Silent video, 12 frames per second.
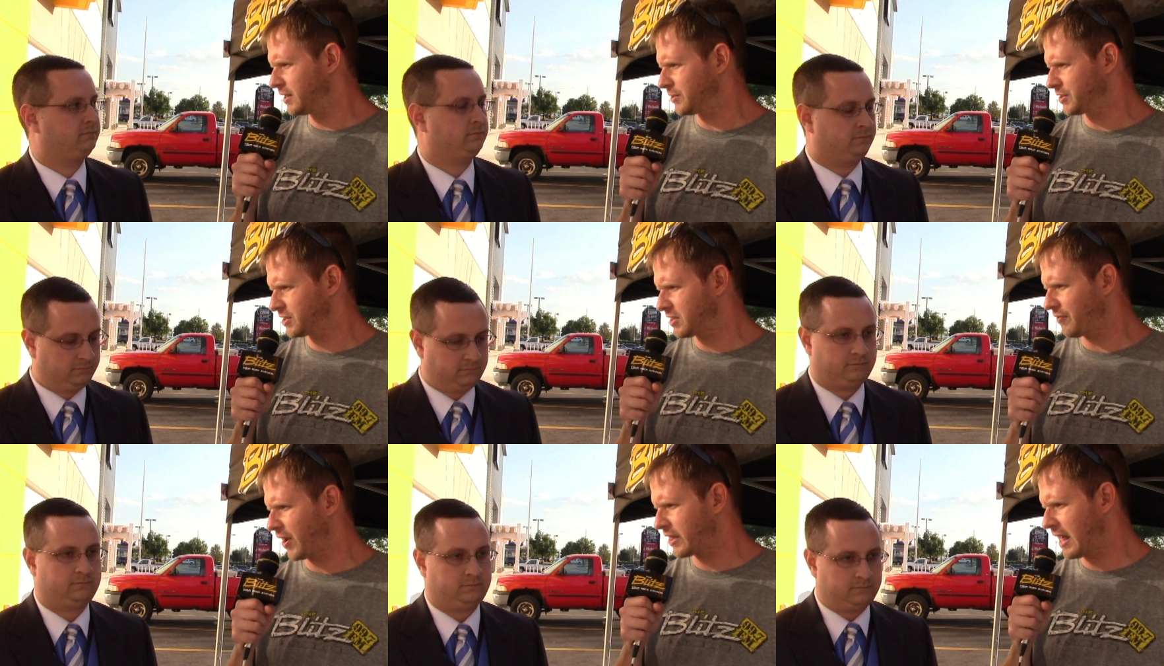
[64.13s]
Speaker 1: deals and
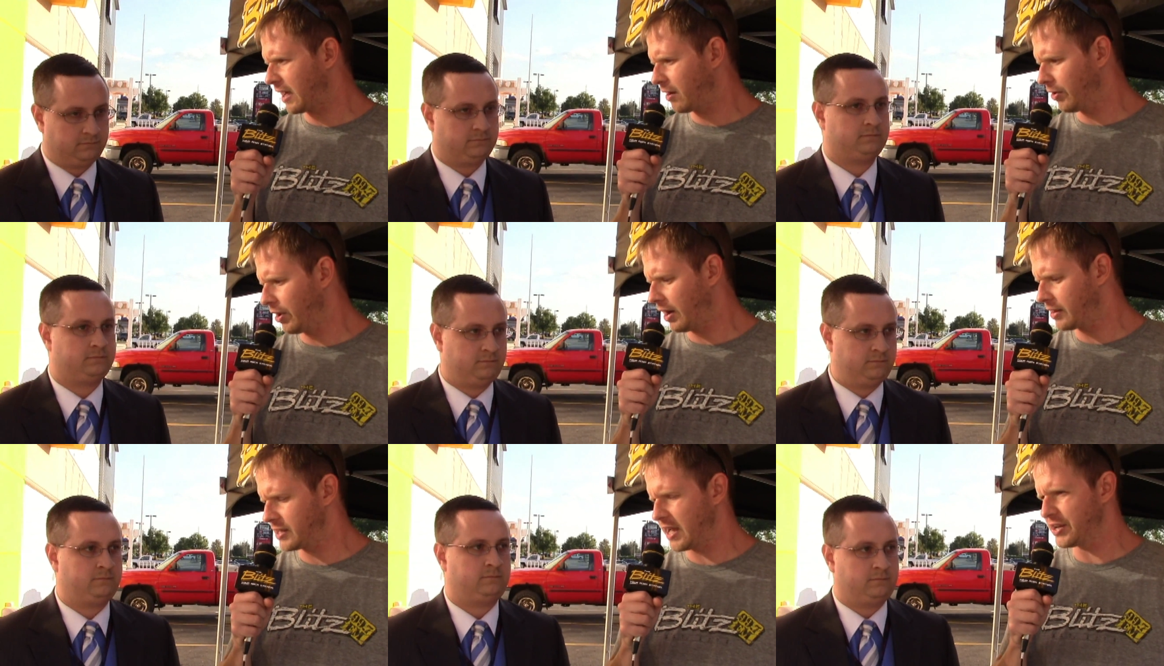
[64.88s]
stuff like that going
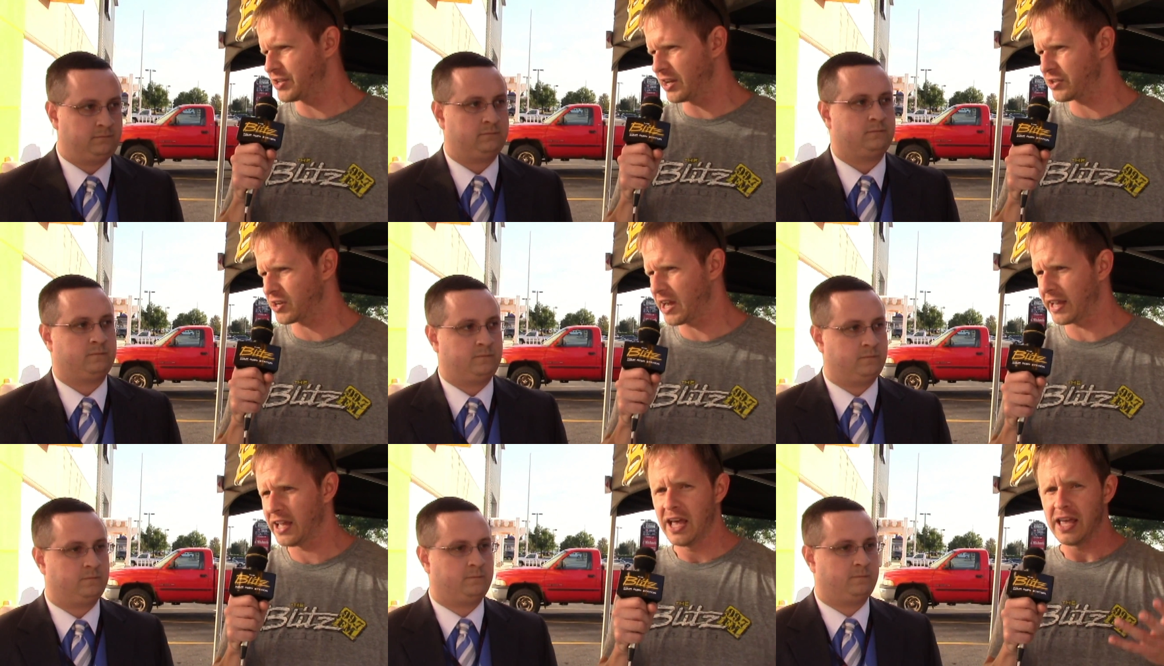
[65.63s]
on at the HH
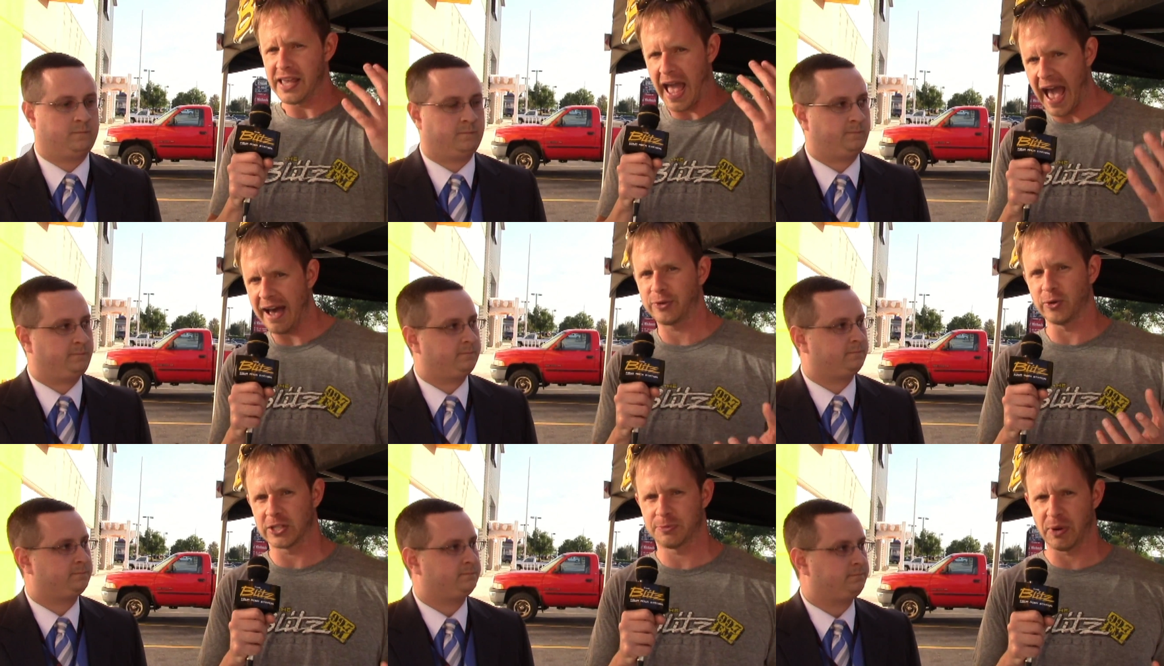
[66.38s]
Gregg. You have
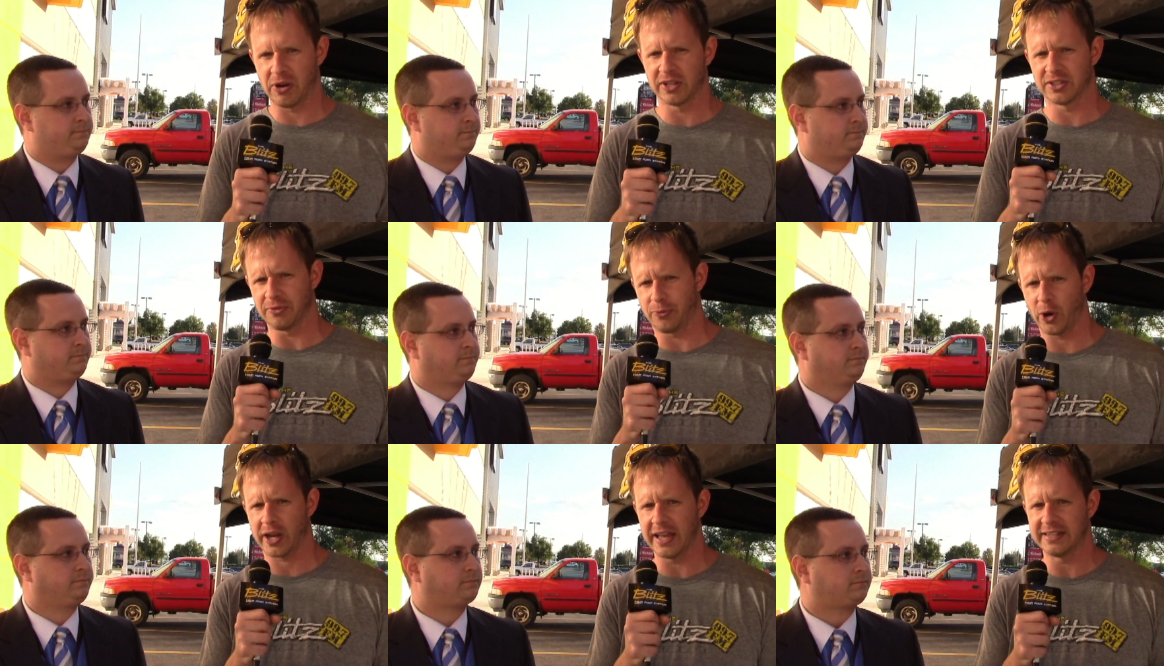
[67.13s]
to experience the
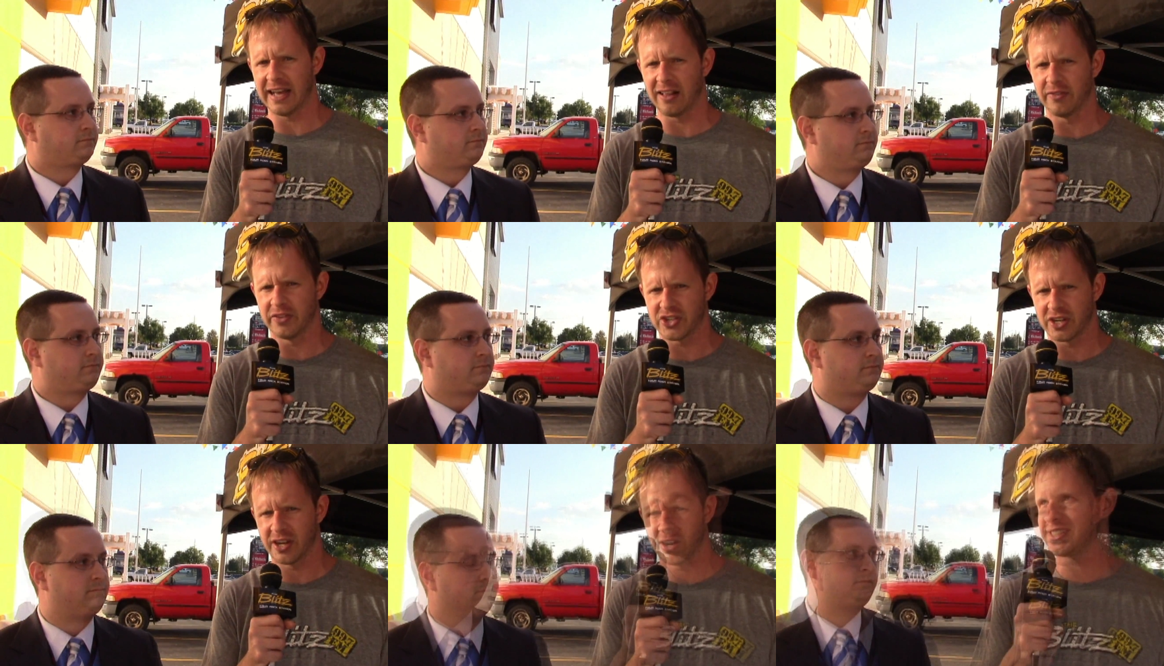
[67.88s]
4K
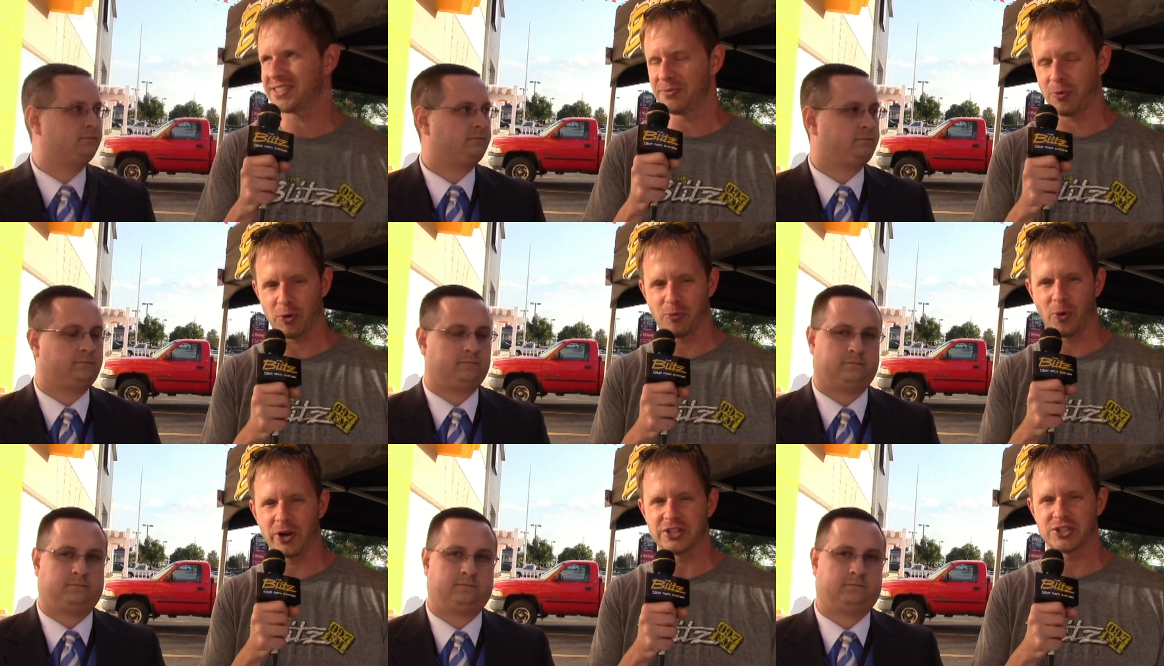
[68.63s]
television here.
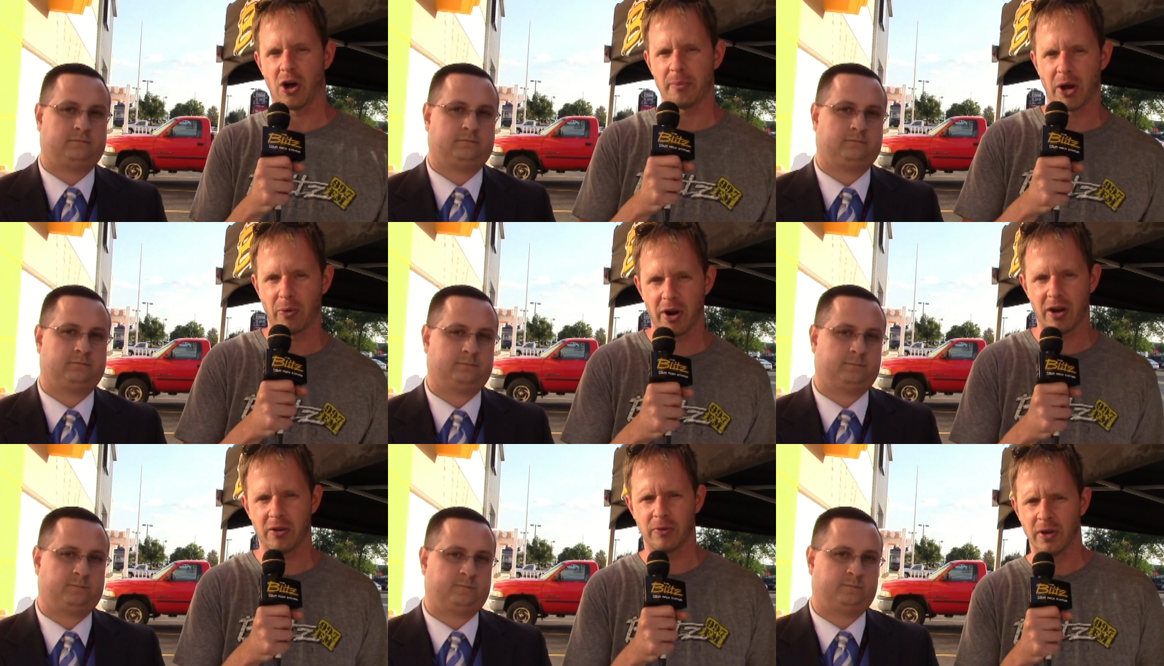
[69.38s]
6440 Sawmill
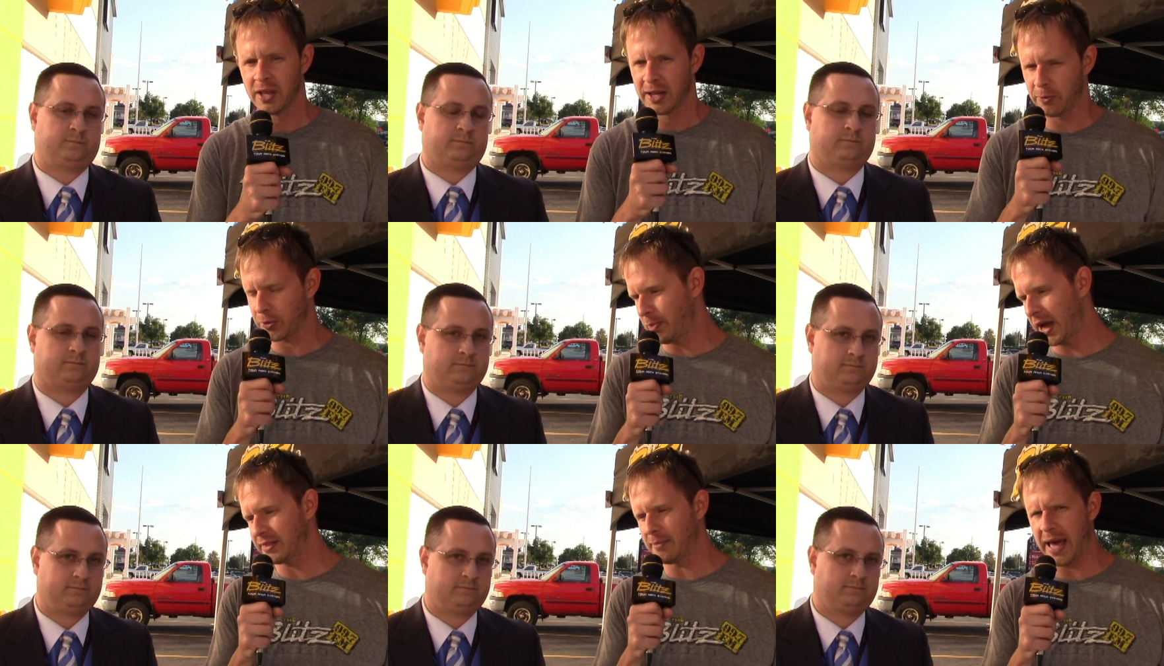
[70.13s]
Road, here with
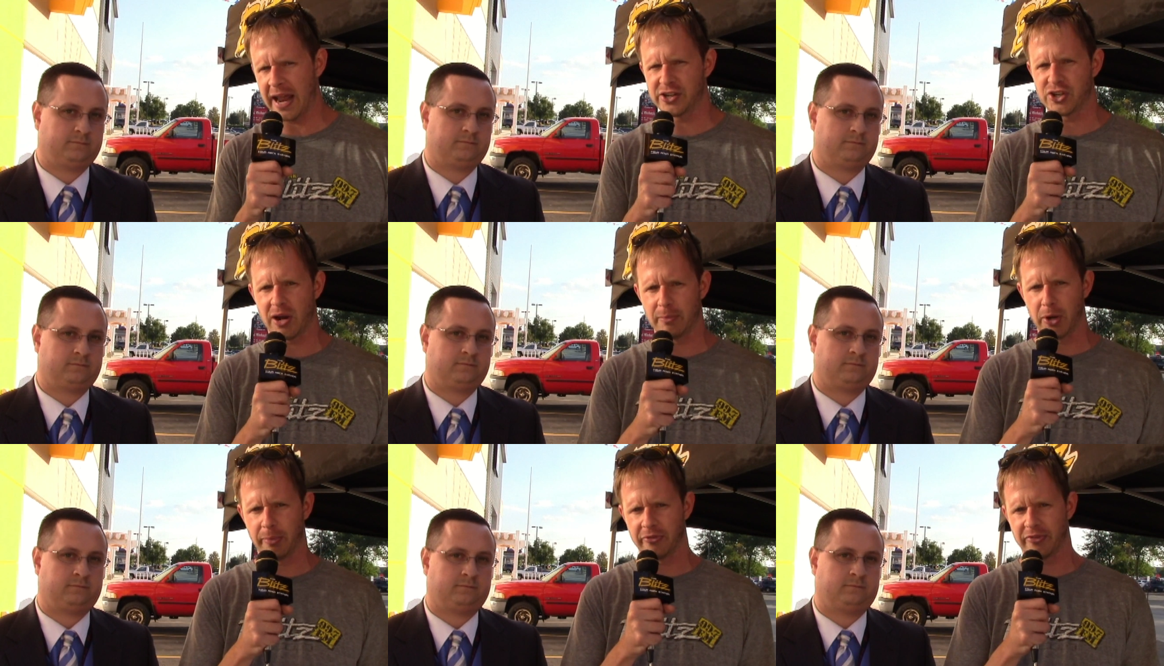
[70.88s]
Mike the manager.
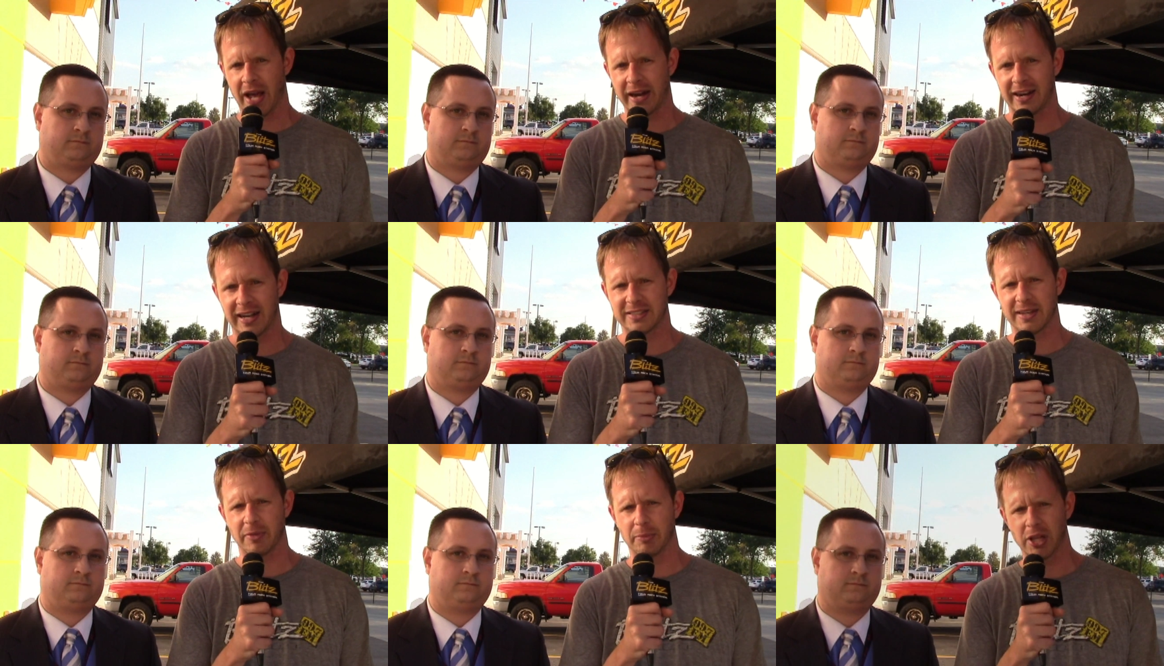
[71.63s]
I'm Nuber from 99.7 The